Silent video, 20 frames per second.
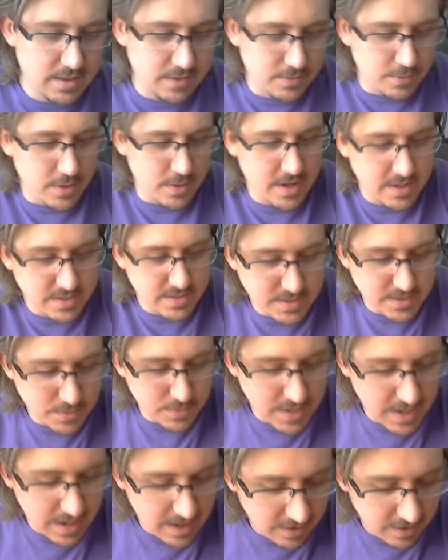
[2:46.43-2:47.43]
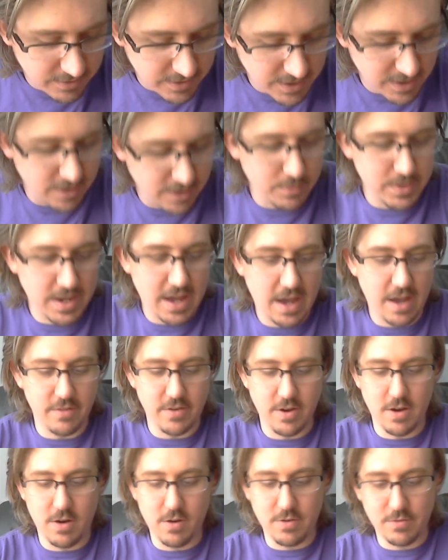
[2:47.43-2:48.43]
What else do we have here? We
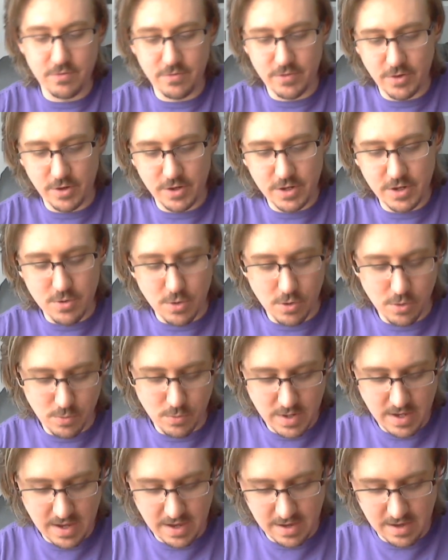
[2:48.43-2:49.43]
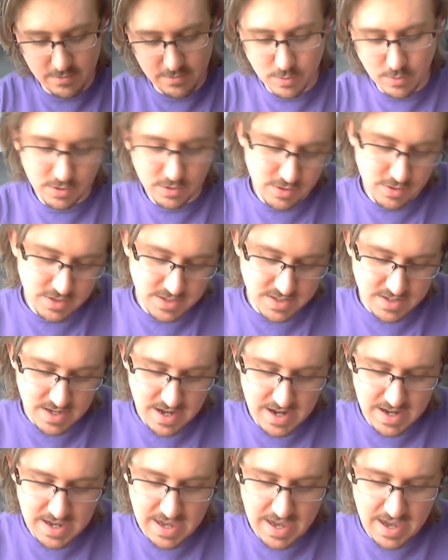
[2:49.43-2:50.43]
have, oh, very cool. We have what looks
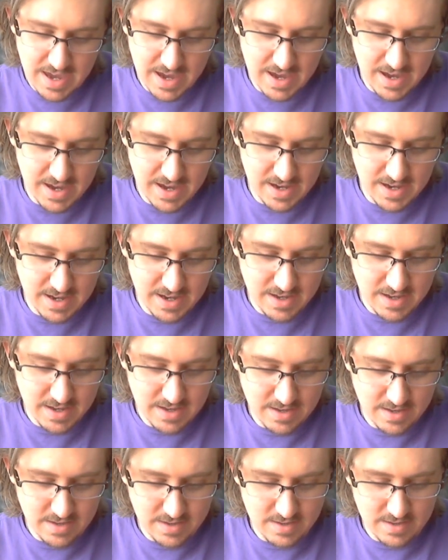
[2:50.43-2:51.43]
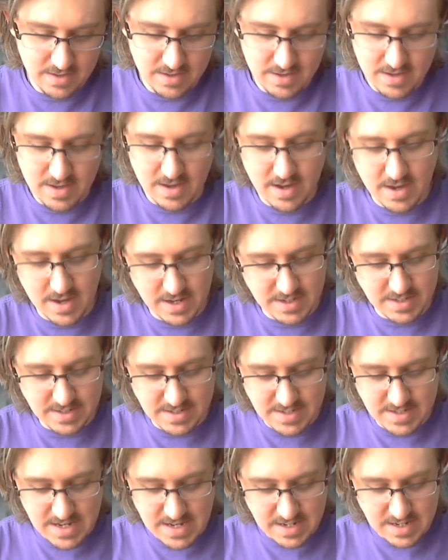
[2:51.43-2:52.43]
like a
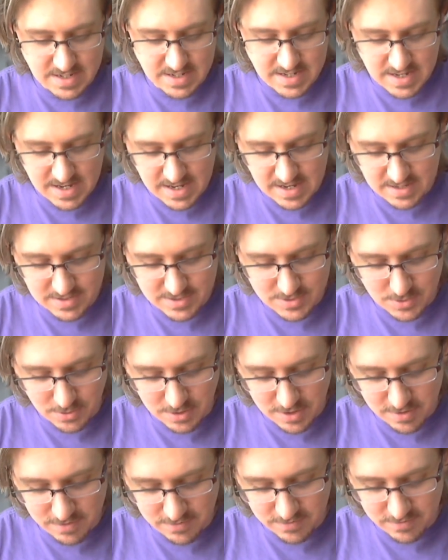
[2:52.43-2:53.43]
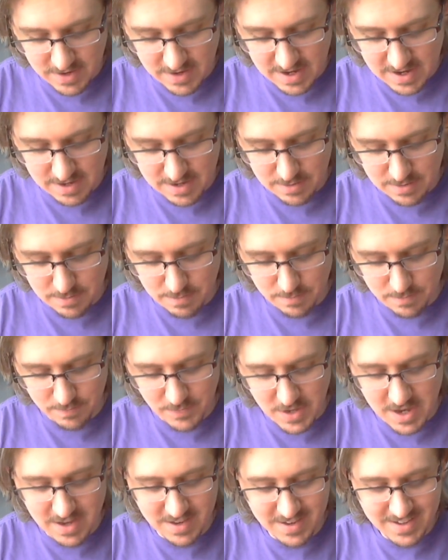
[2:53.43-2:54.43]
D&D sort of
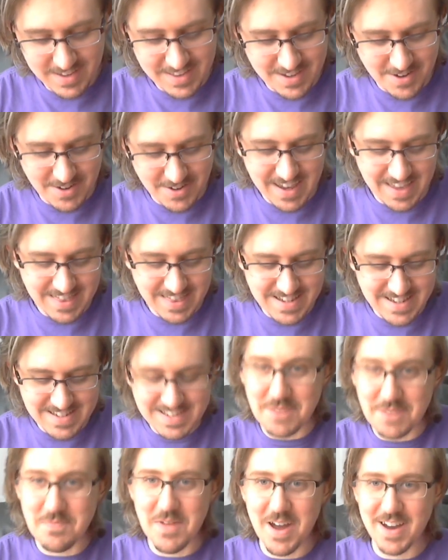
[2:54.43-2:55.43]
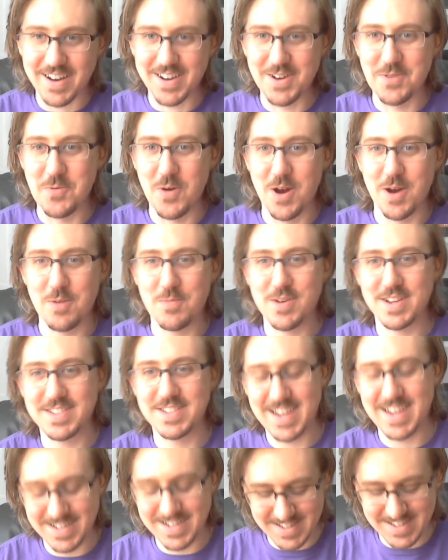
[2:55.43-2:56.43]
okay, this I'm not gonna wear, but
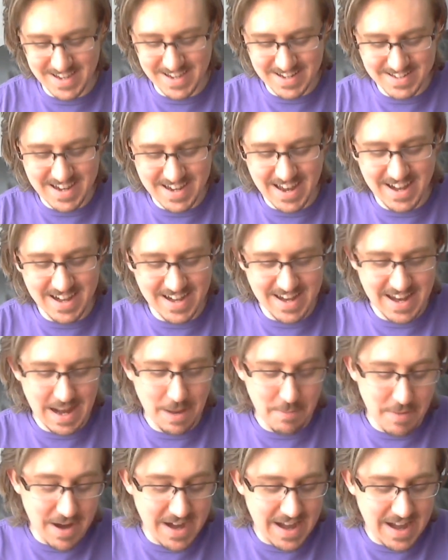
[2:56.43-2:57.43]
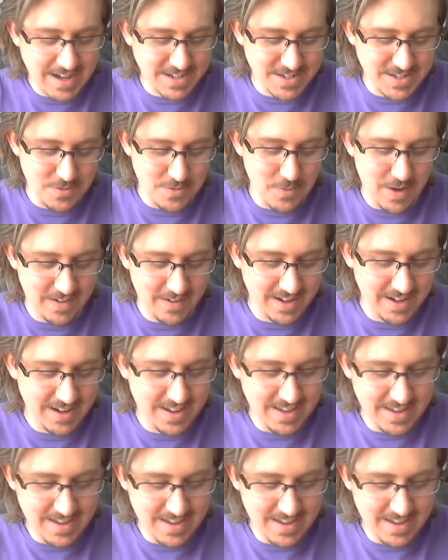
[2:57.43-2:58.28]
it's kind of neat. I might actually wear it.